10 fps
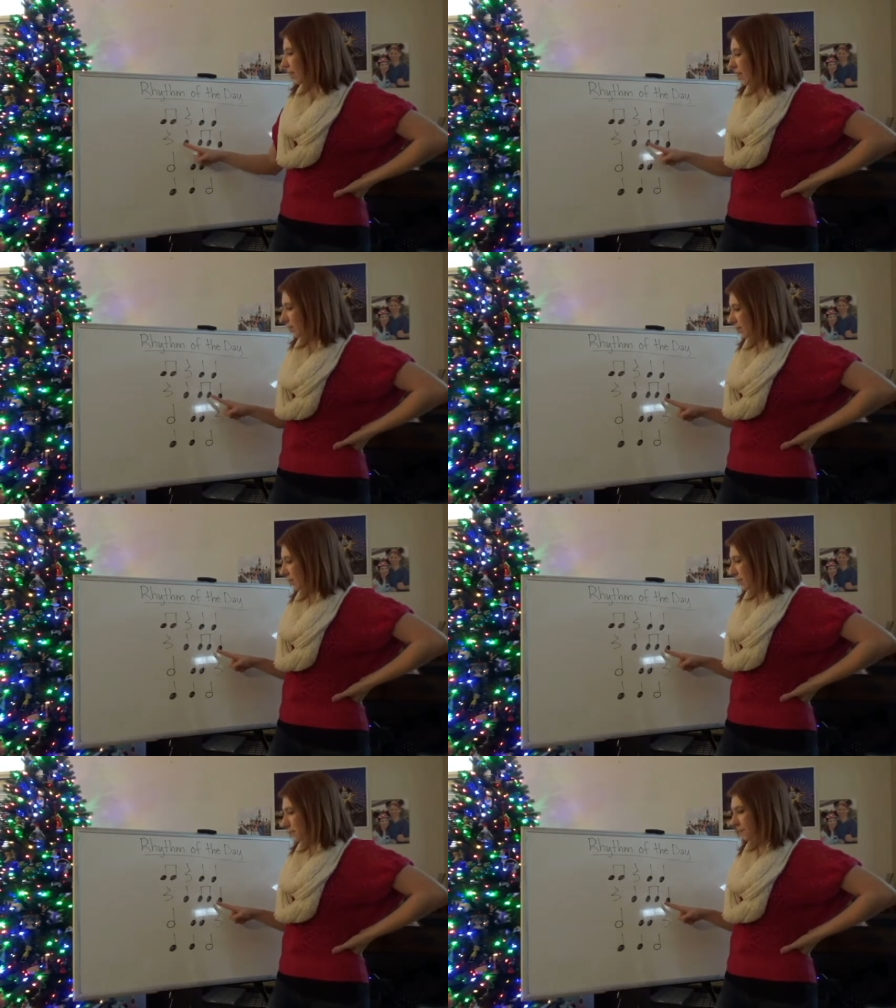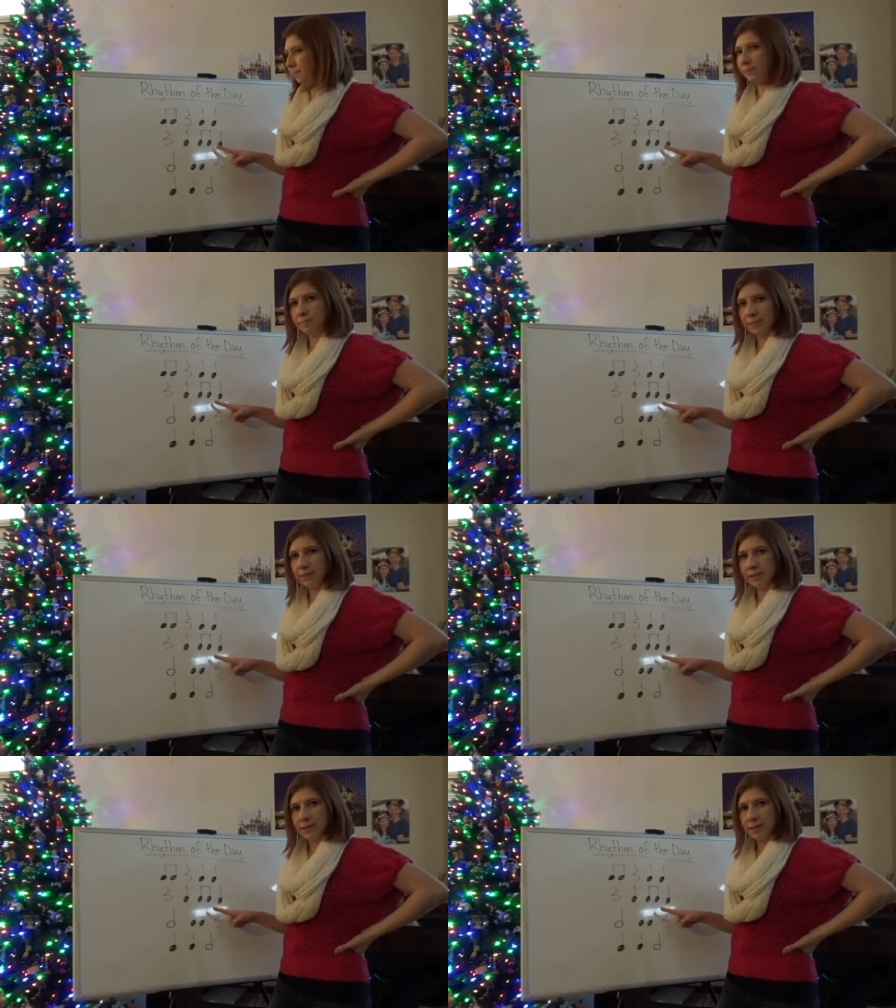this.
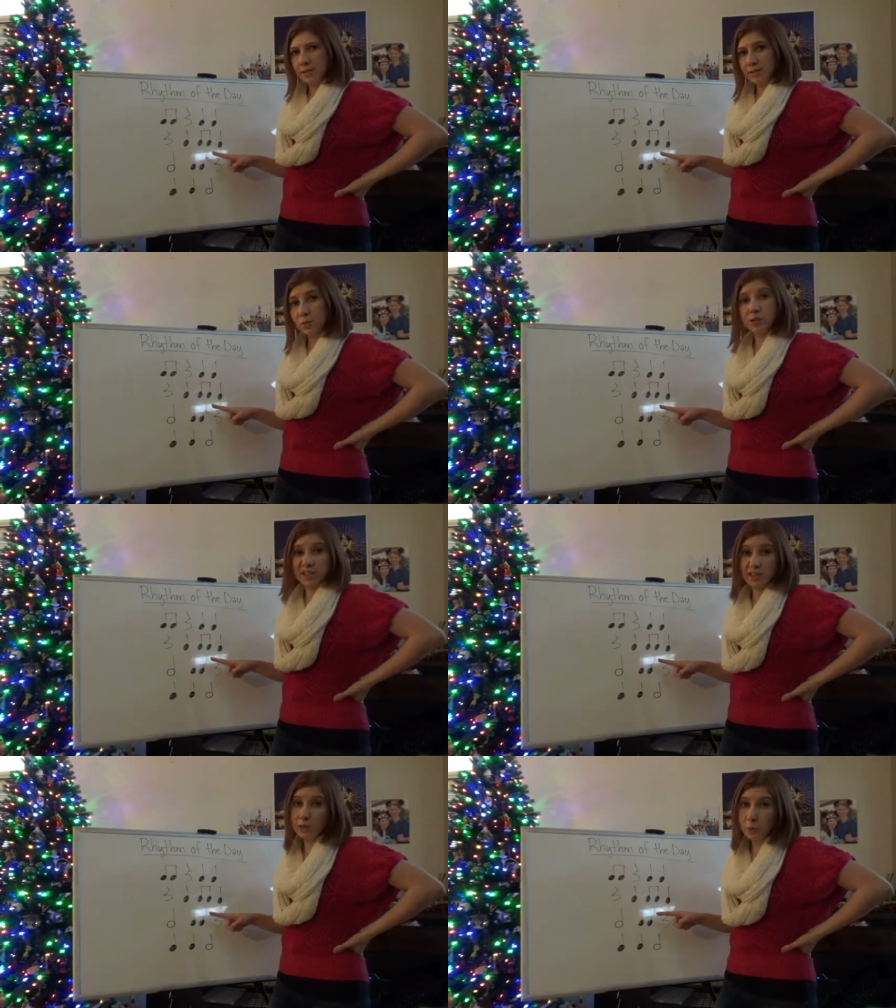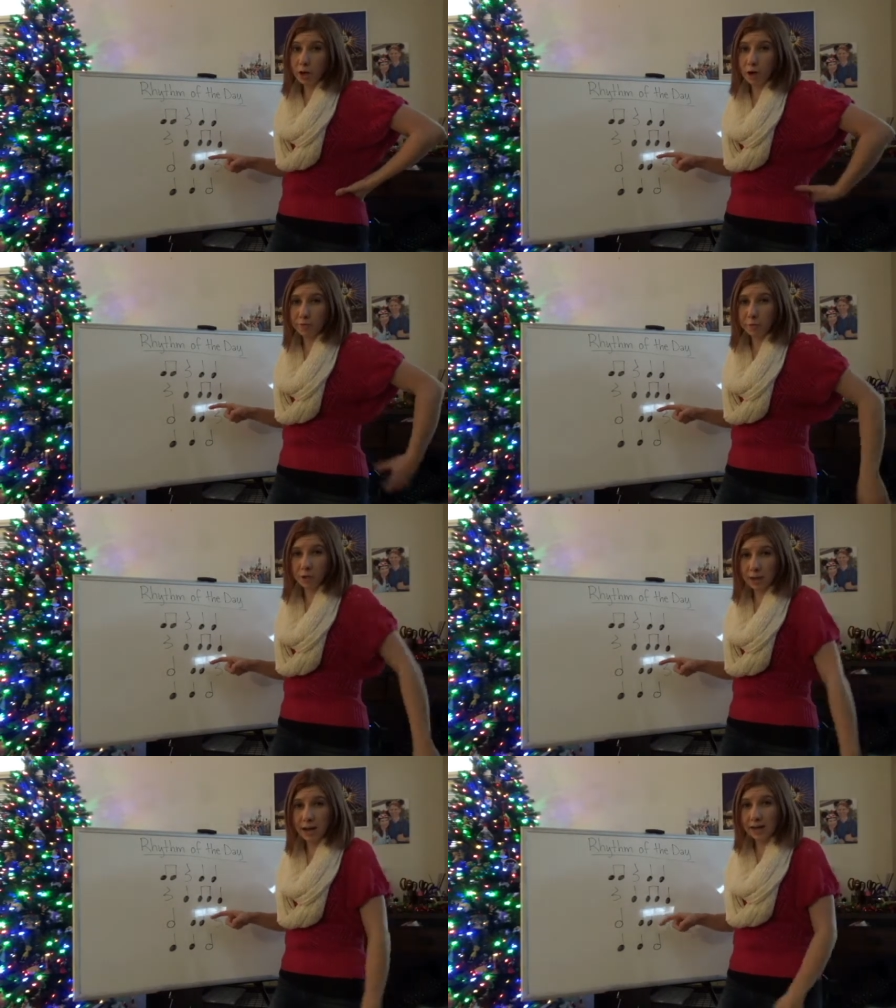So we're still doing all four
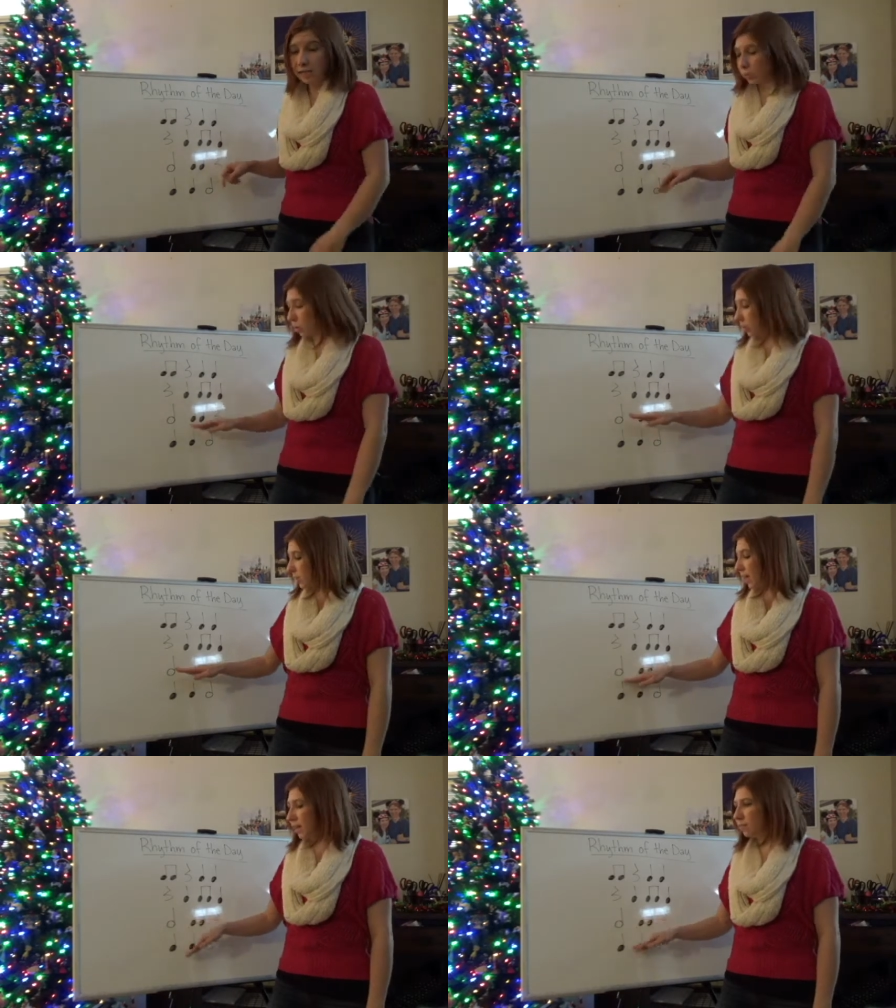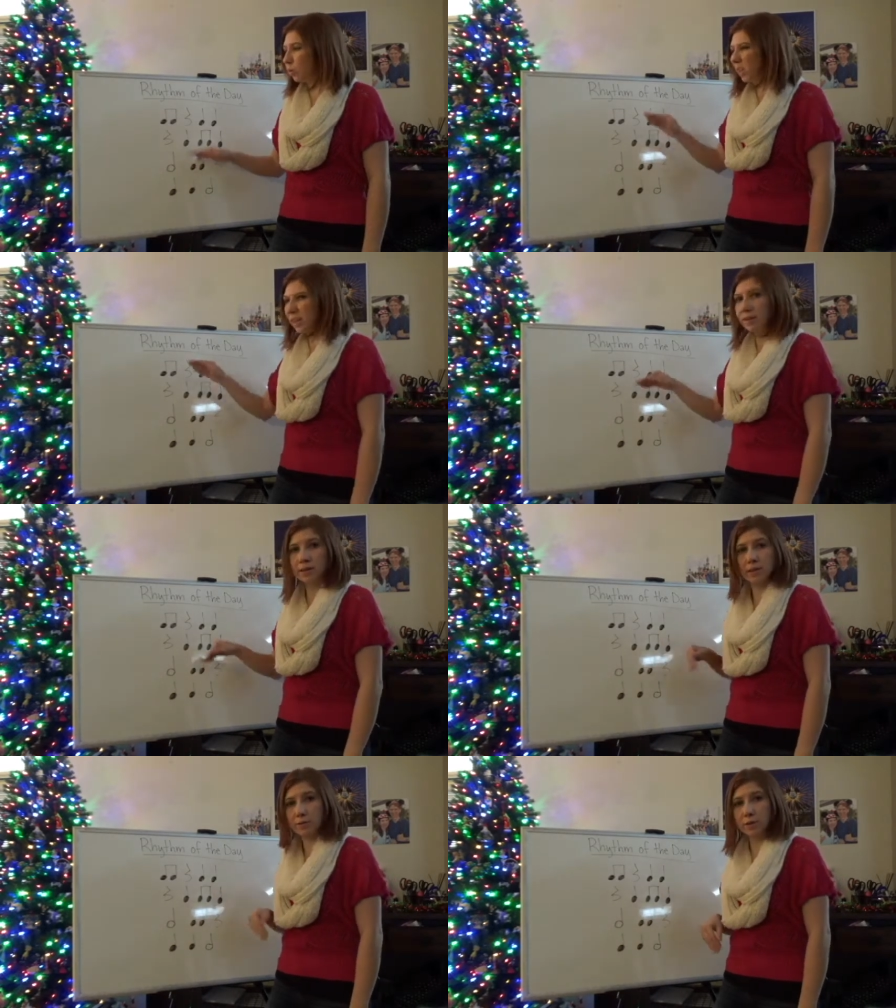lines, we're just kind of doing it in a
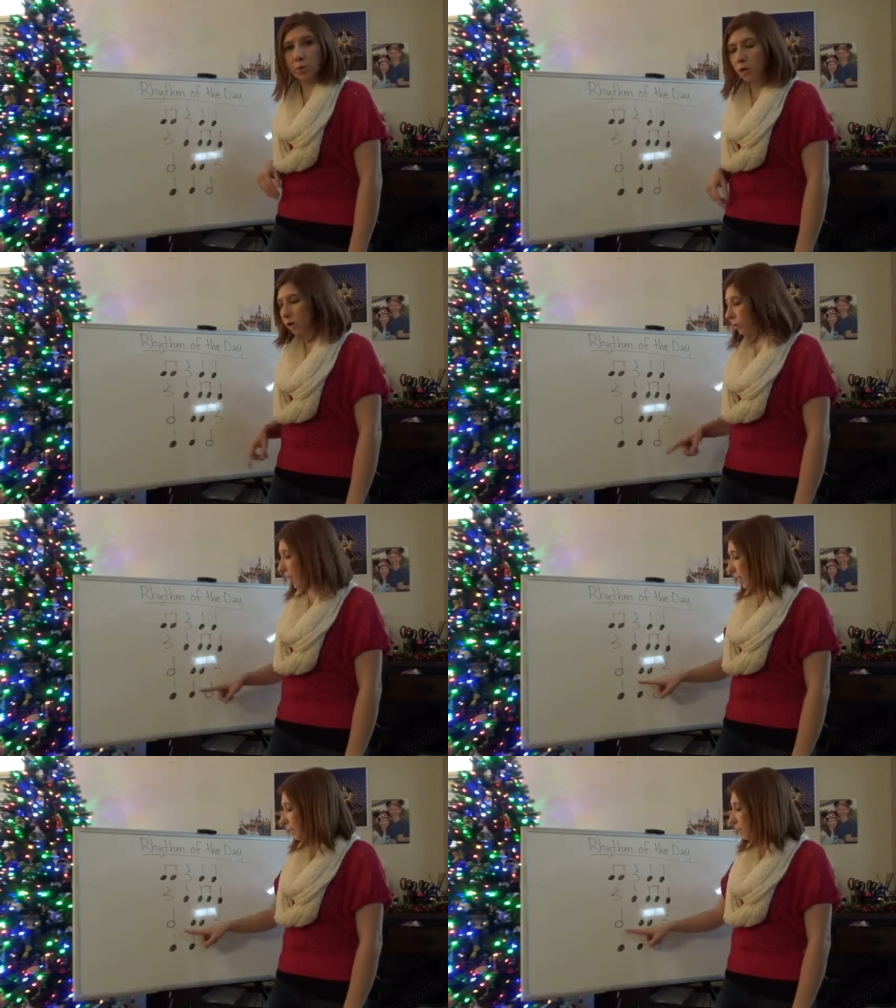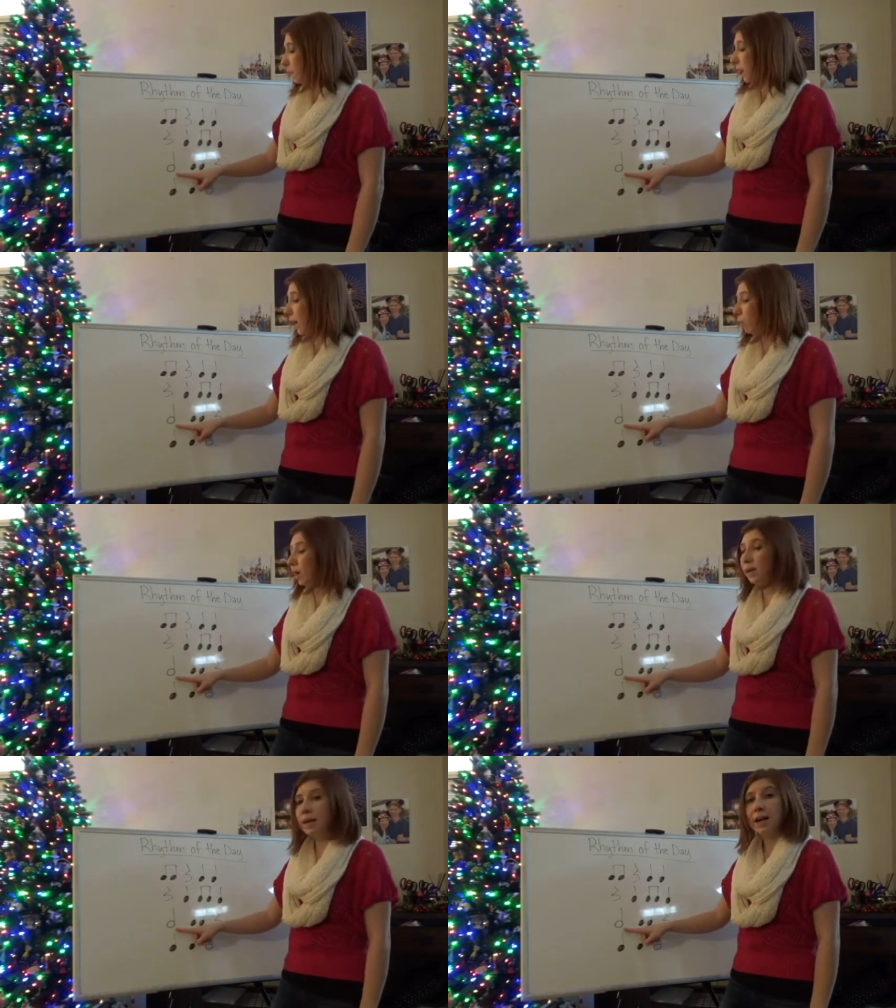different order. Ready? A
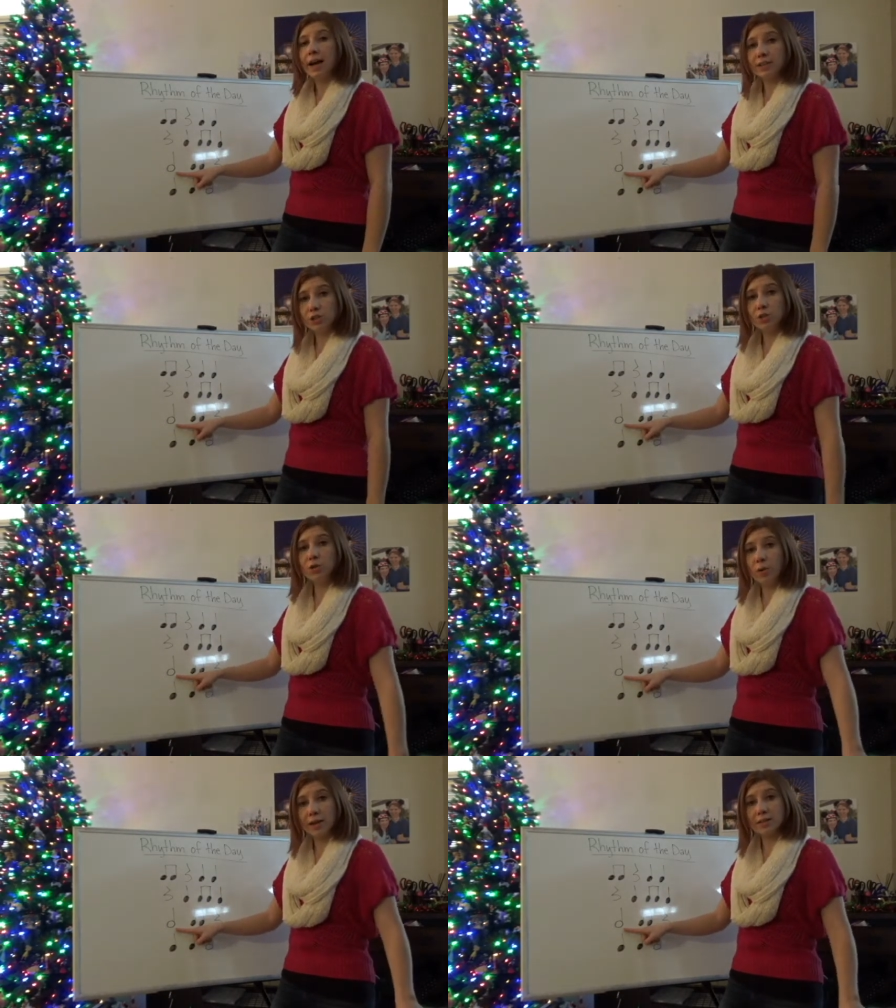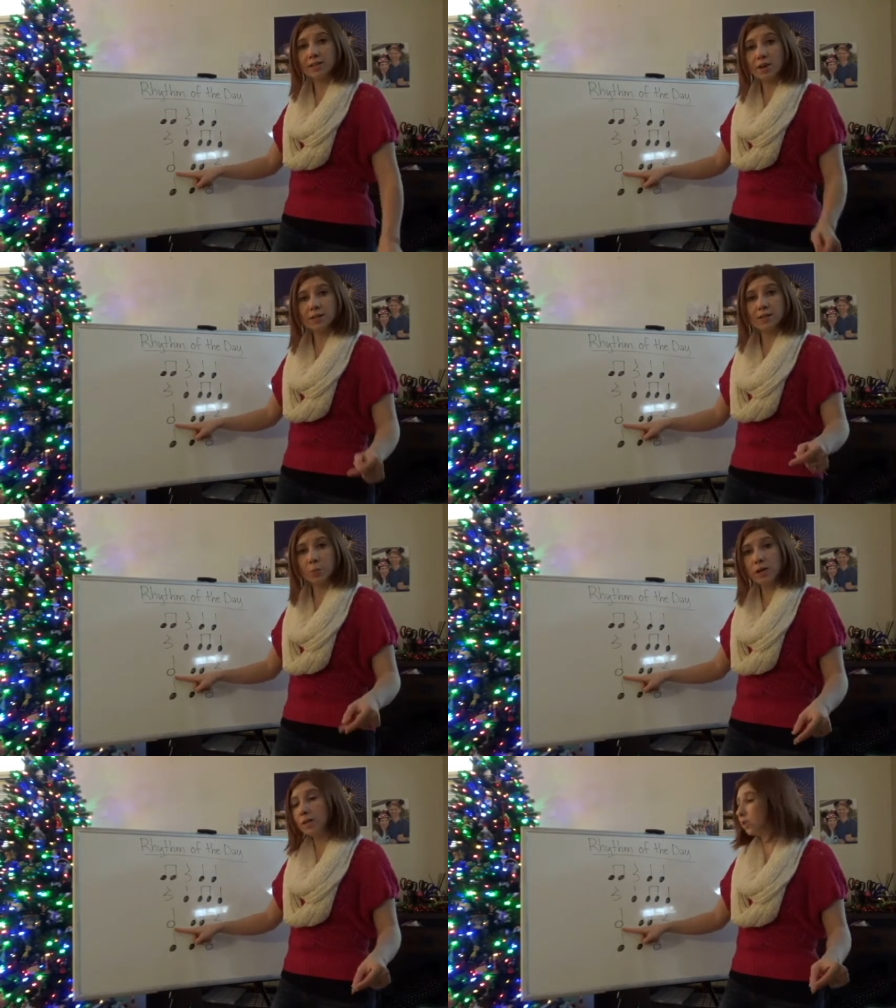one, a two, and starts with